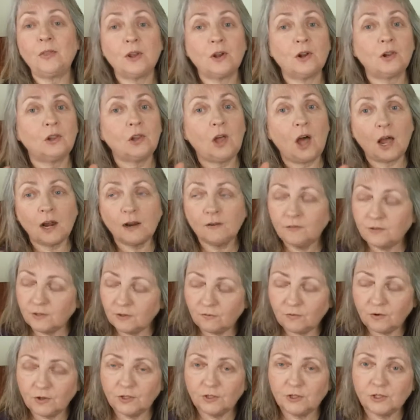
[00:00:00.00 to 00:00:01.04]
there are a lot of
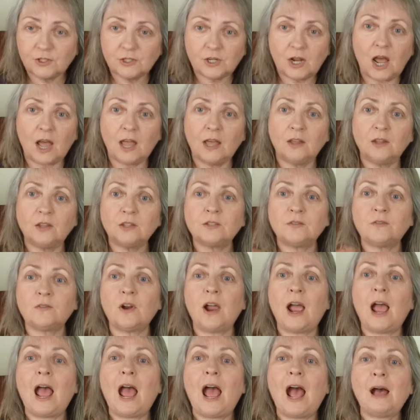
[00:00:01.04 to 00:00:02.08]
different styles
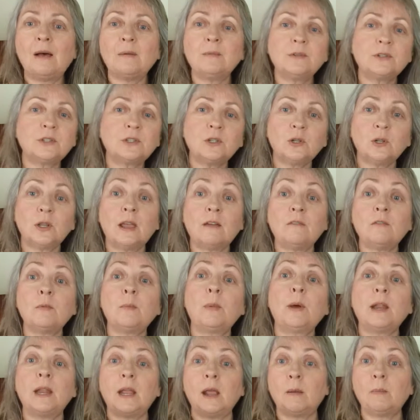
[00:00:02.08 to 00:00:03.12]
for absolutely
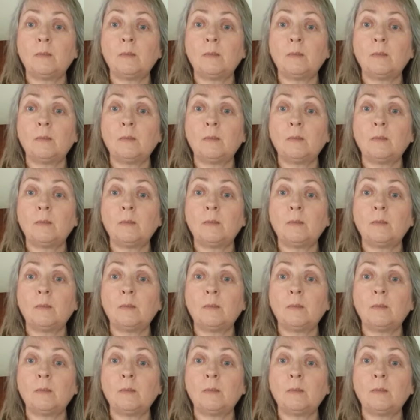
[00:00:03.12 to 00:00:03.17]
everybody,